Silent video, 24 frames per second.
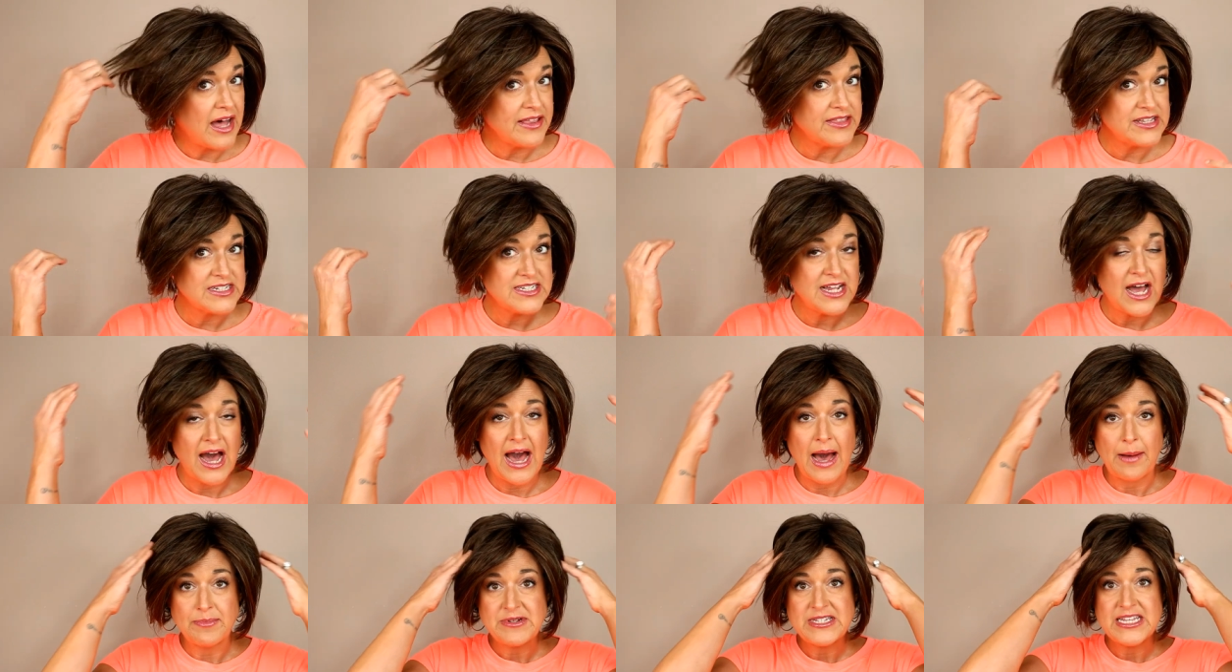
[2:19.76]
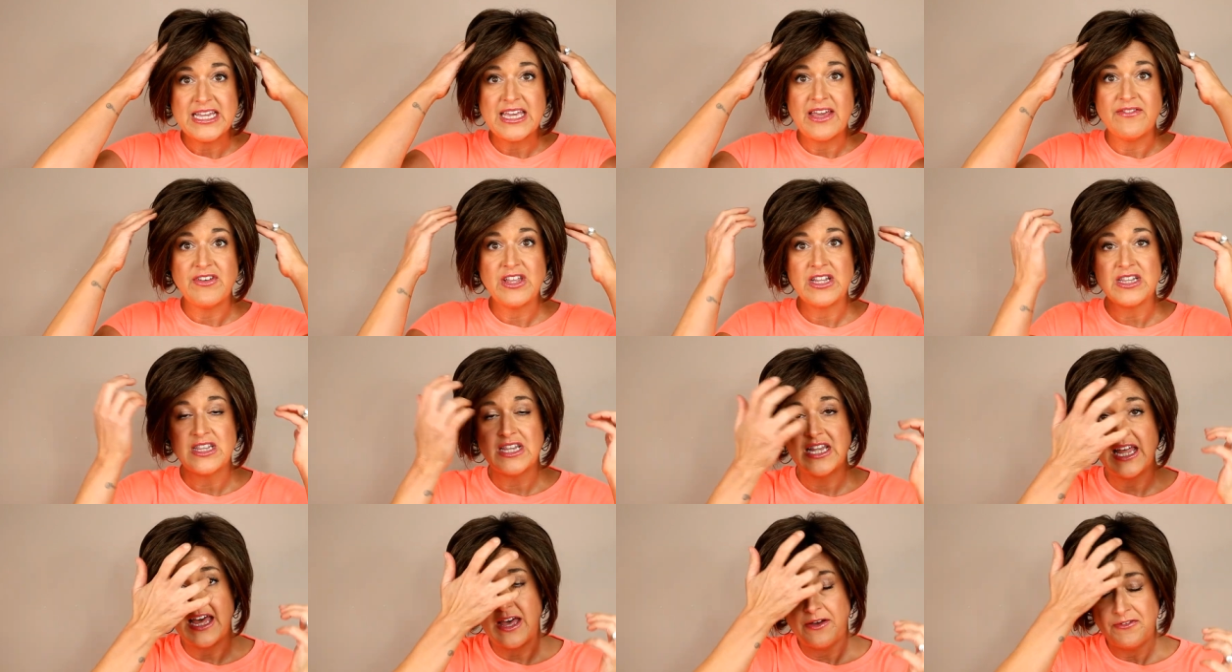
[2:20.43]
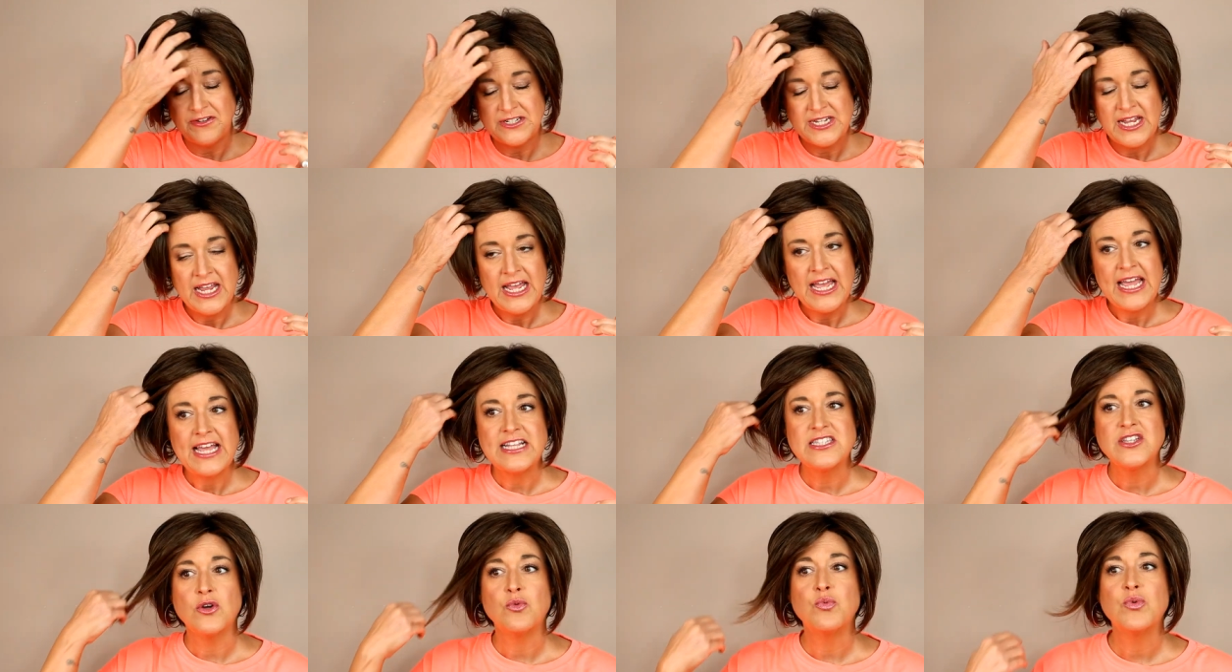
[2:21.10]
on the top to give it lift.
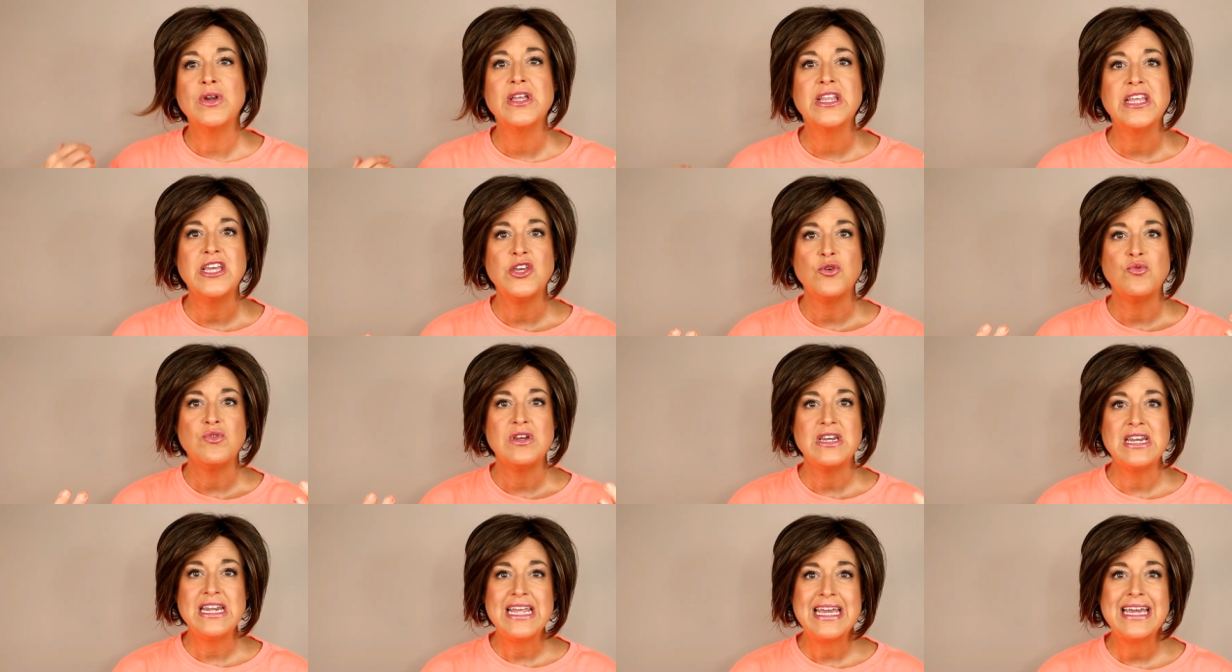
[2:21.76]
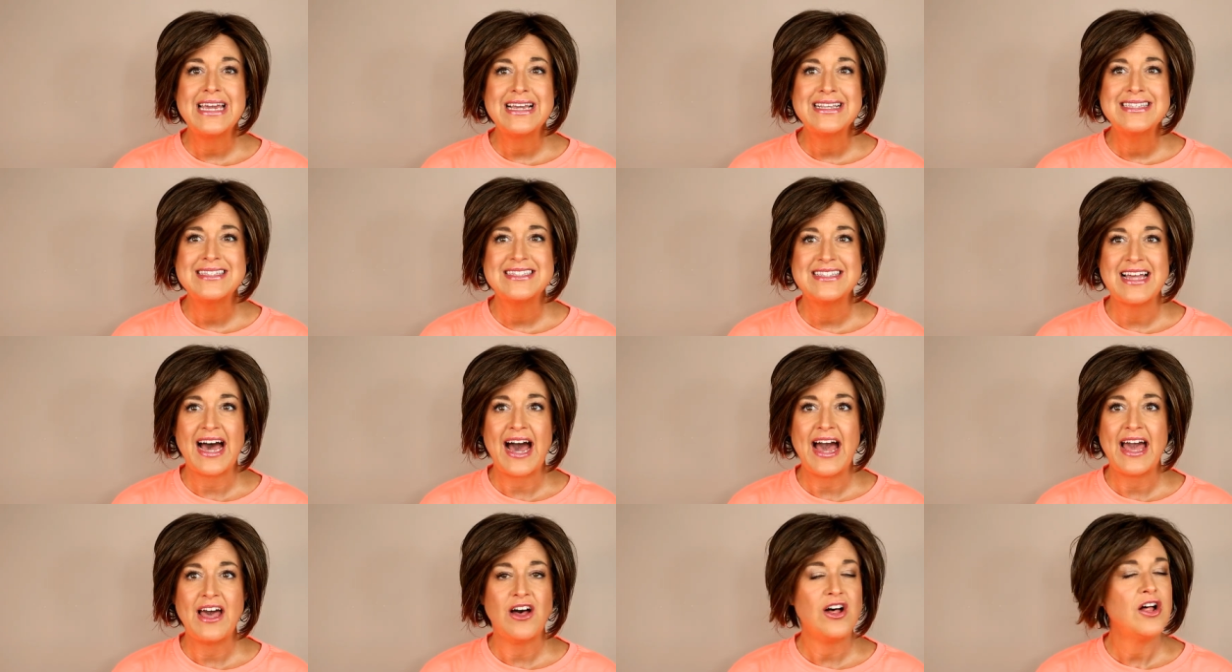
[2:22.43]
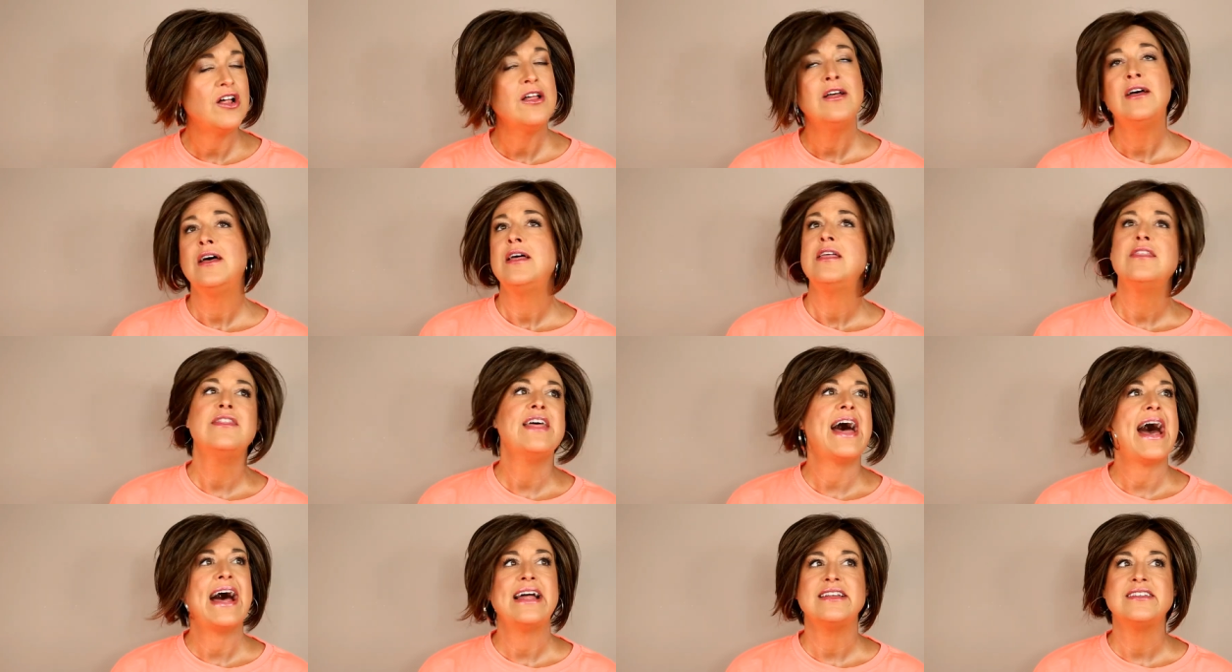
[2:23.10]
It's a really unique style
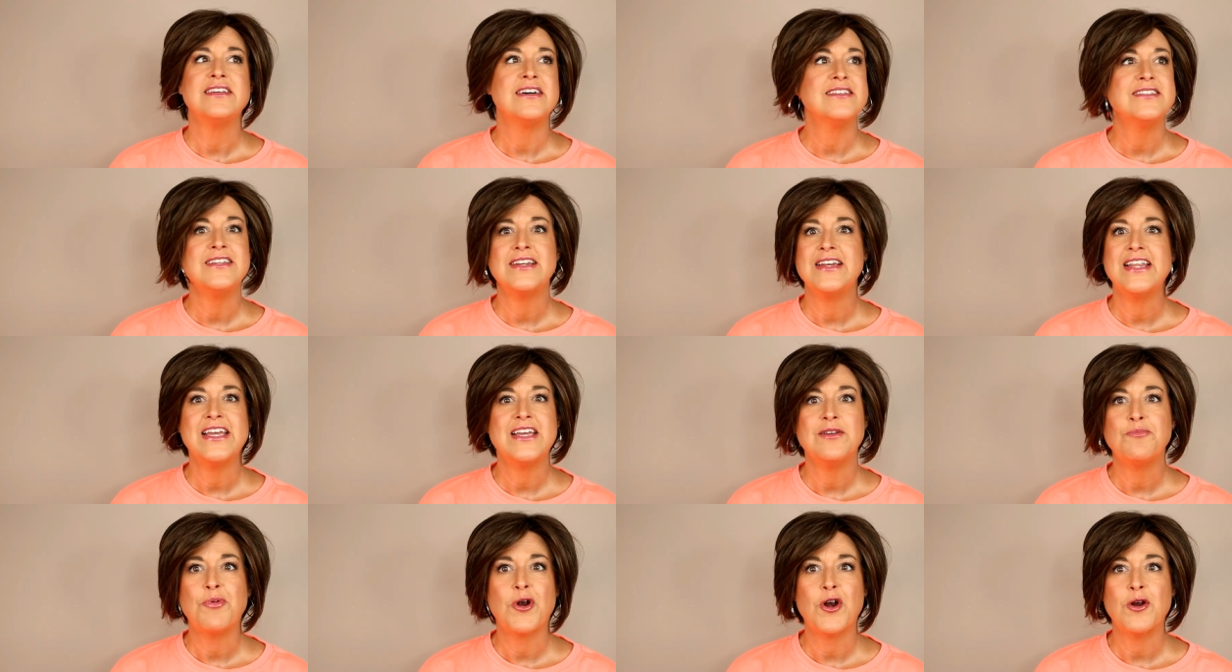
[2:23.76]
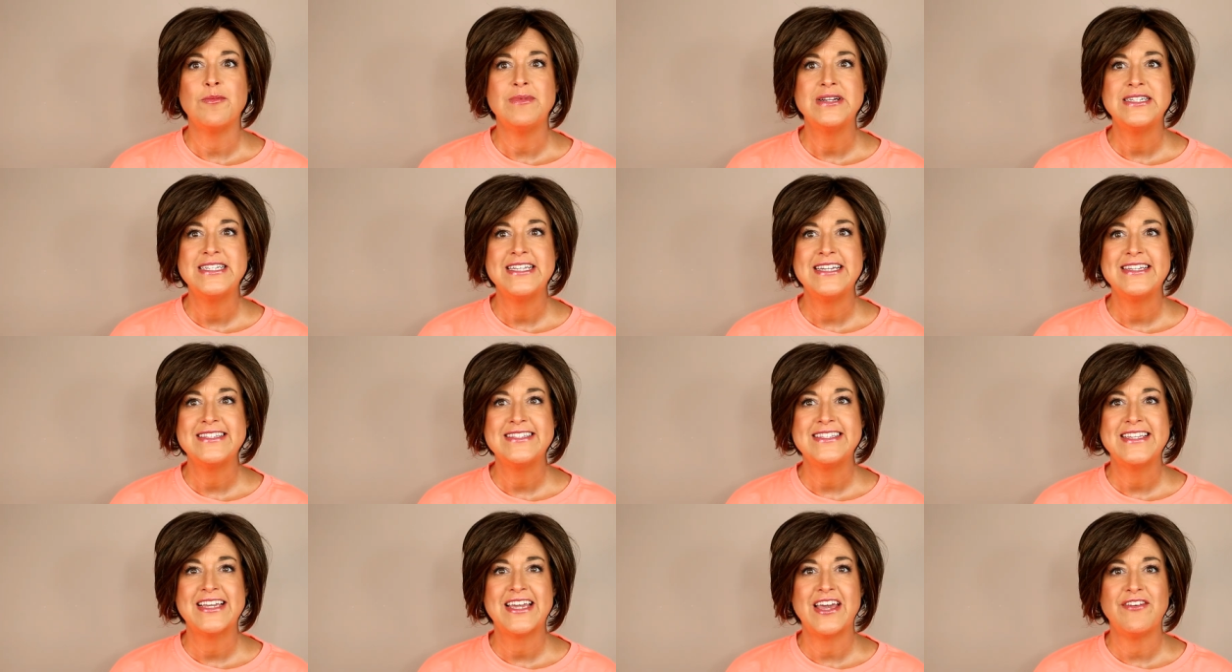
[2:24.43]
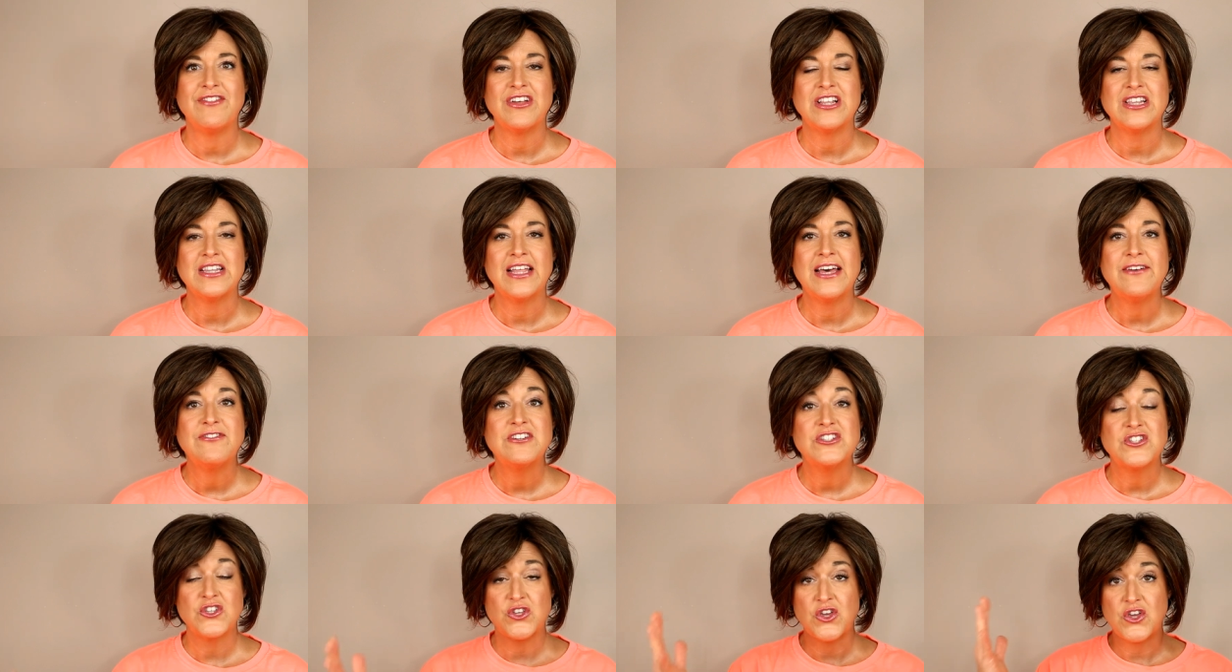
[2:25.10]
that doesn't need permatease to give it
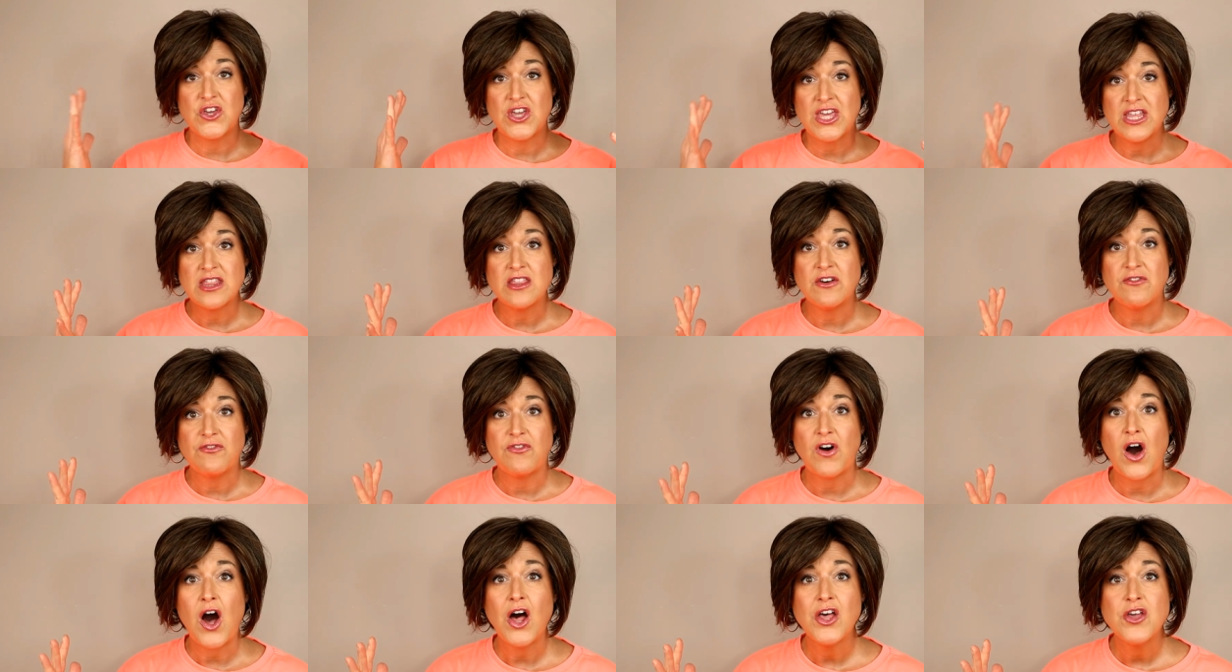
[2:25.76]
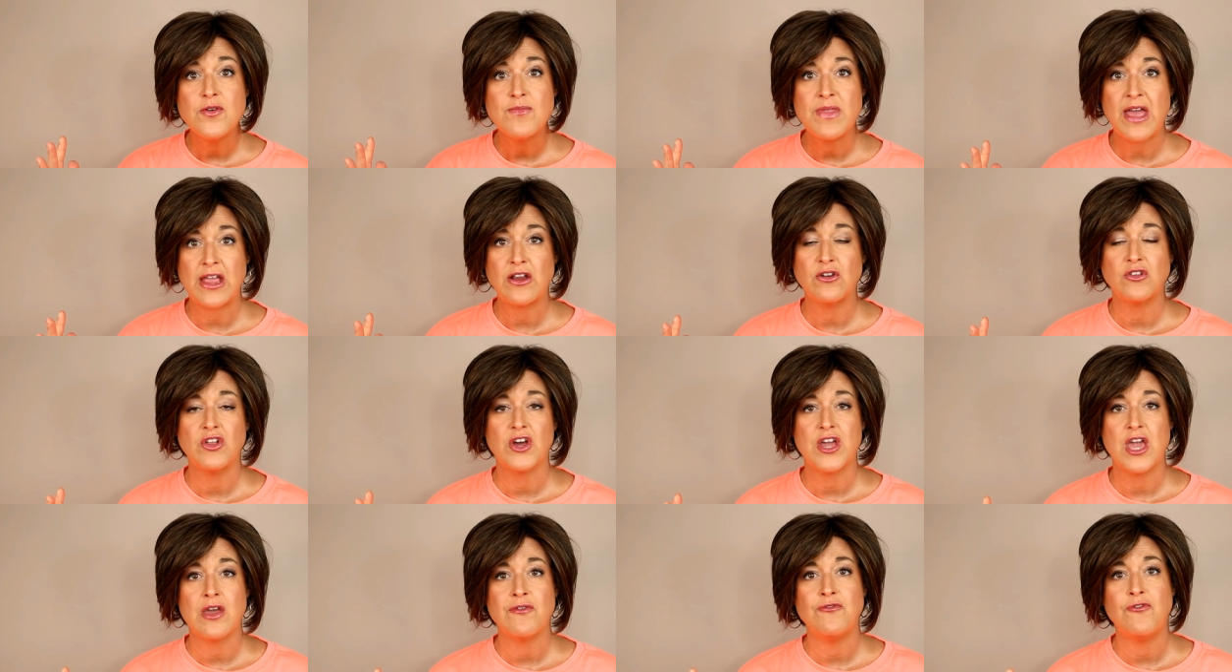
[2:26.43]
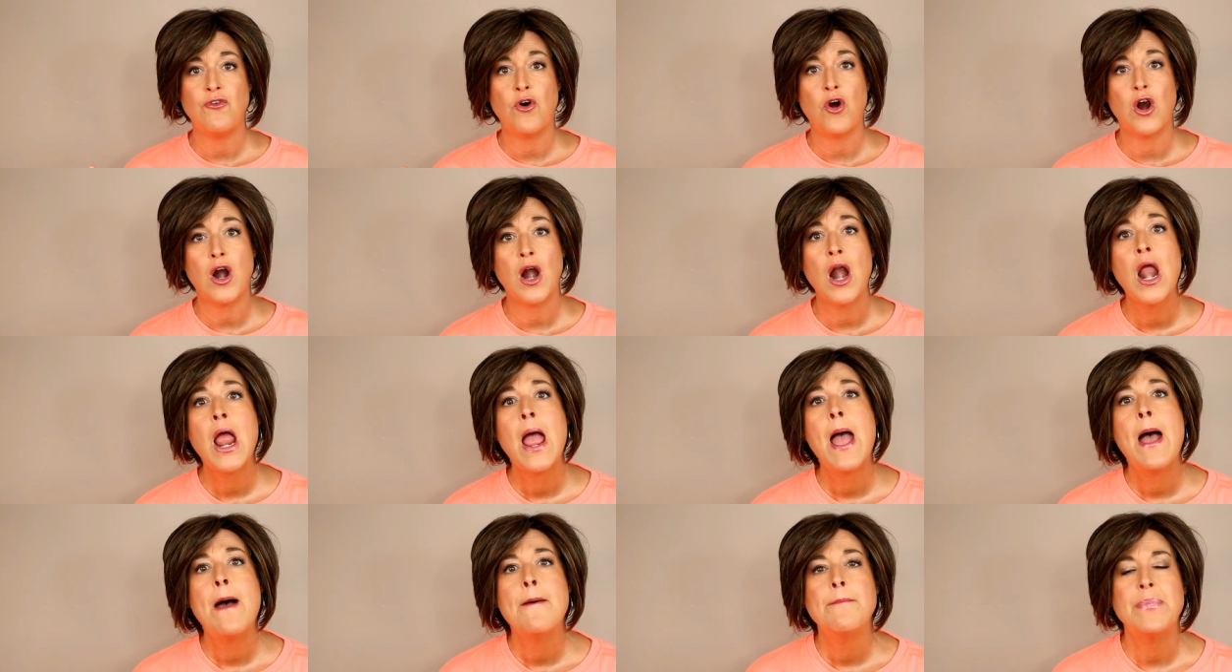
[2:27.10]
lift, so you get the volume that you're looking for,